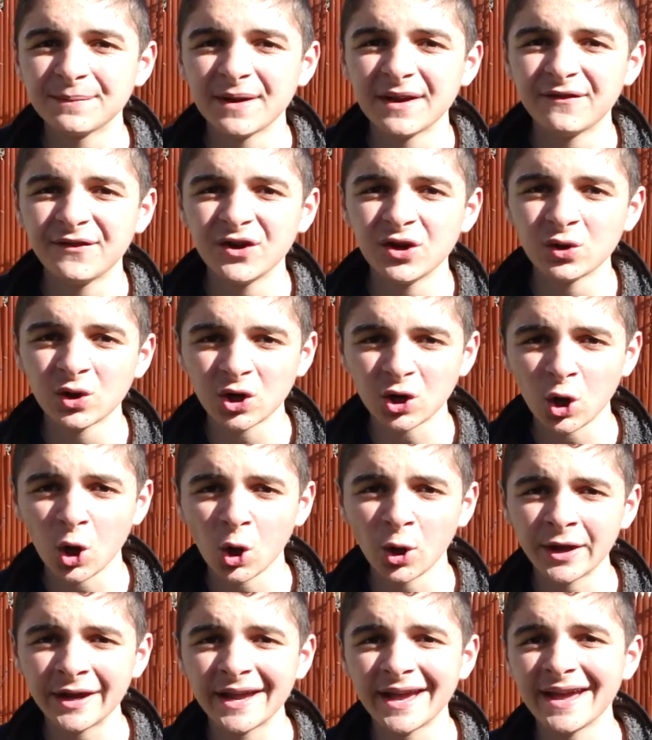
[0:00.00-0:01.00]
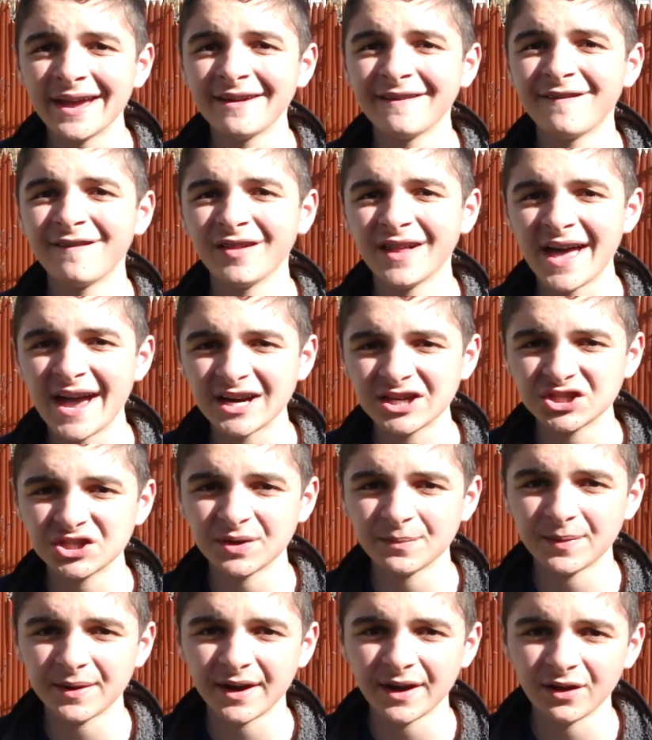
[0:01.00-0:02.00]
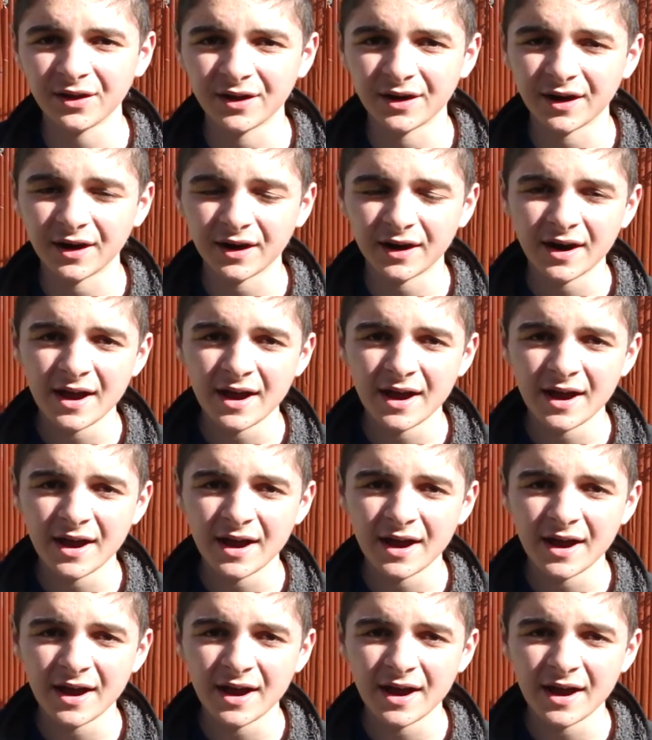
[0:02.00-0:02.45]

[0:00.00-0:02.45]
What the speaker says: if you are calling it a flagship killer.